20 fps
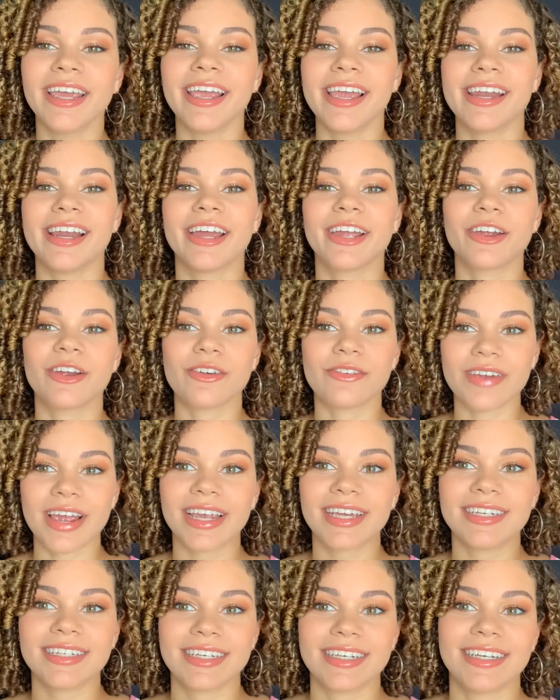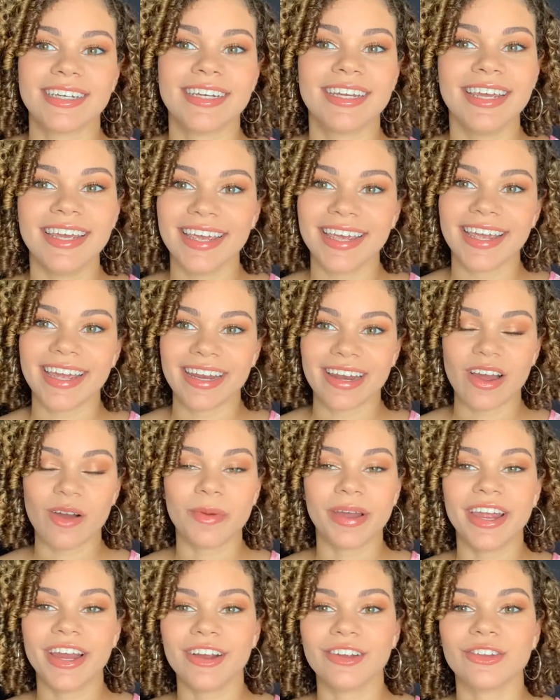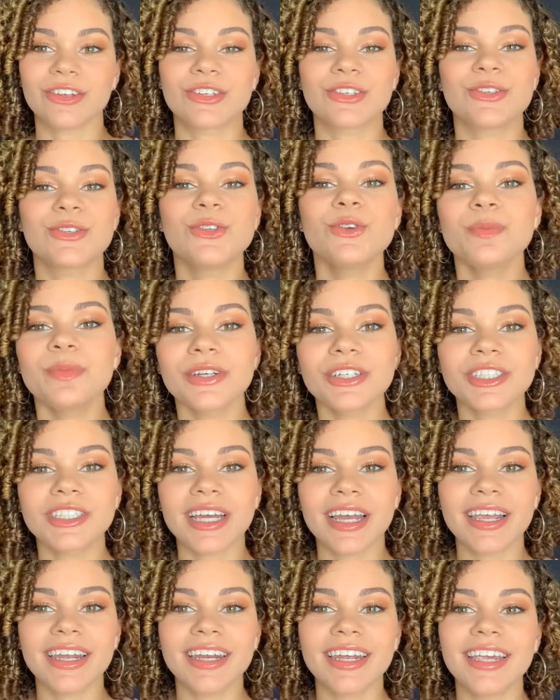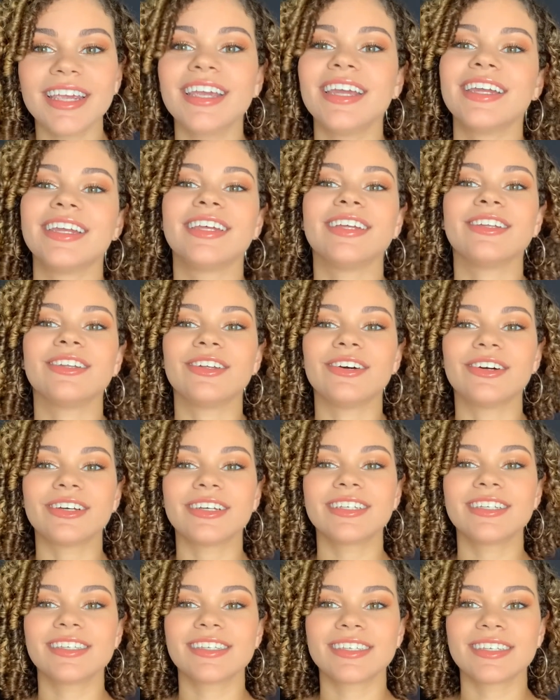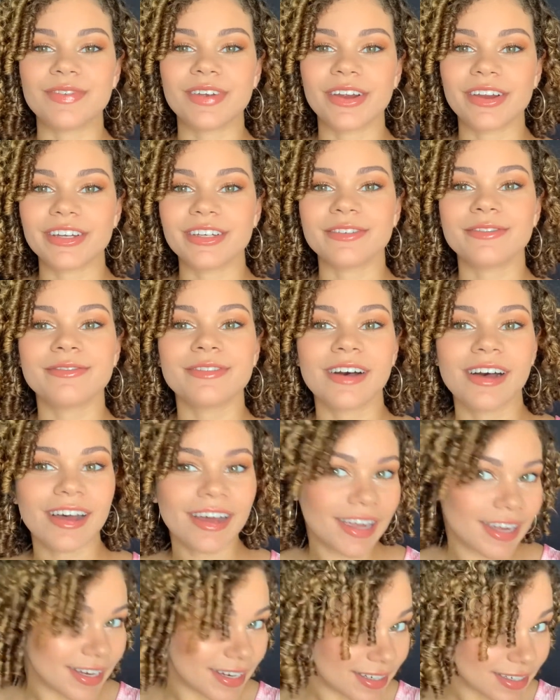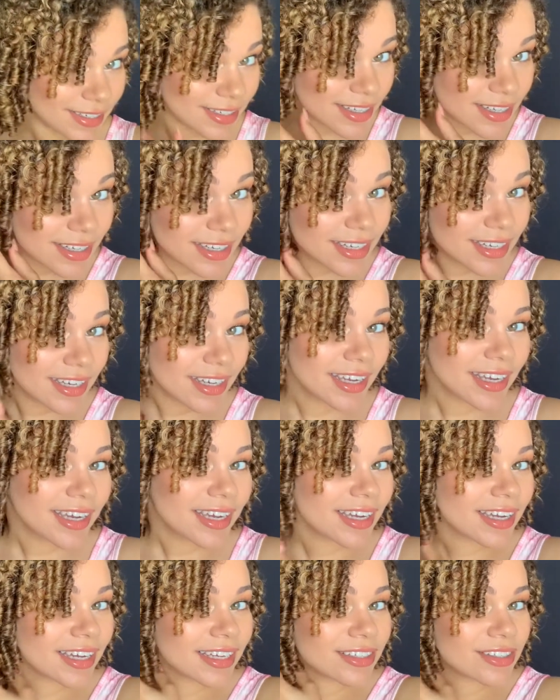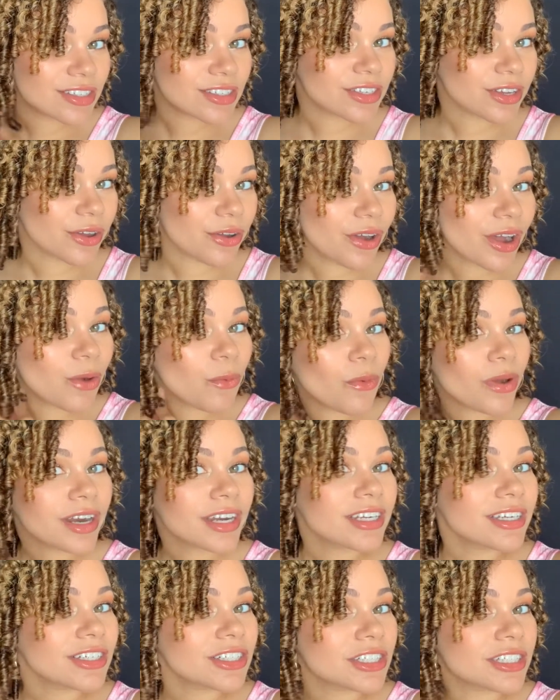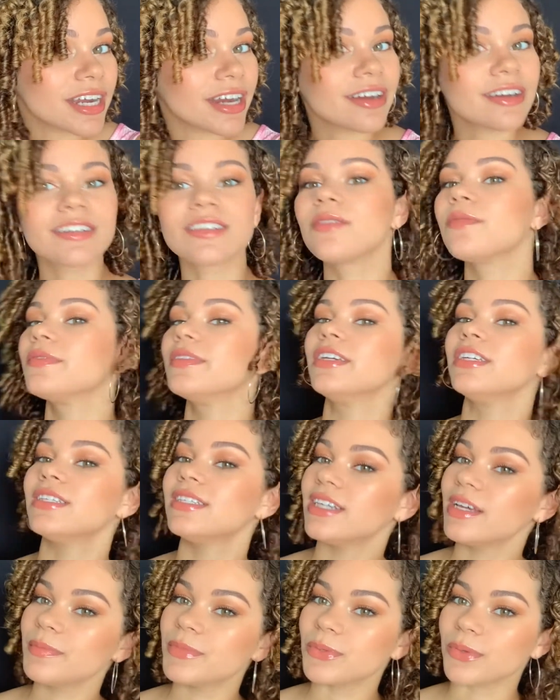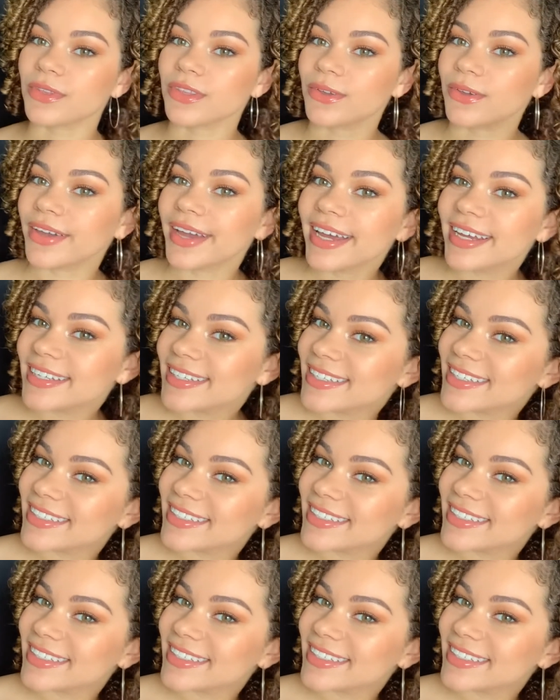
and I corrected, and now my hair looks super shiny and it looks very defined. And so I wanted to share some of these tips with you guys.